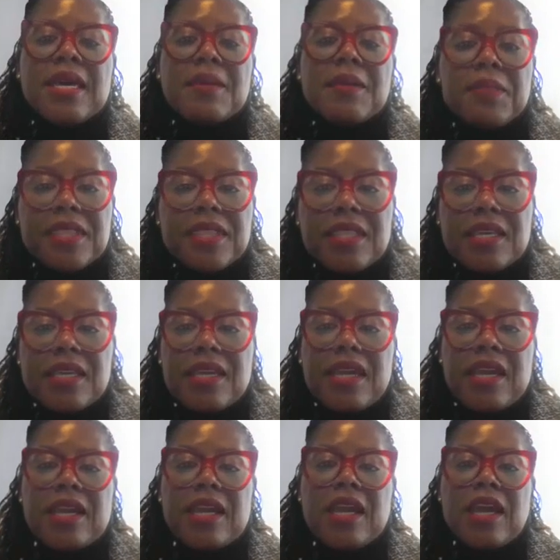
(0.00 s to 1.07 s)

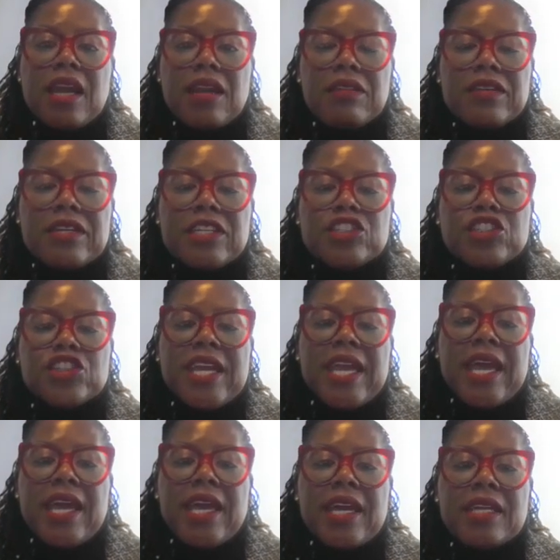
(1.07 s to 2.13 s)
empathy and courage
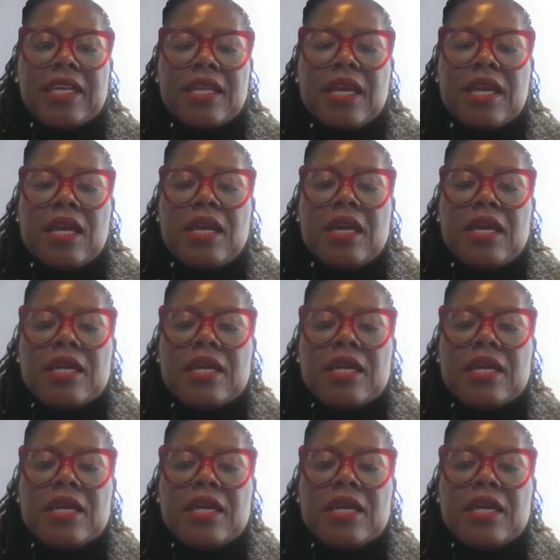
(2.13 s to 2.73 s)
can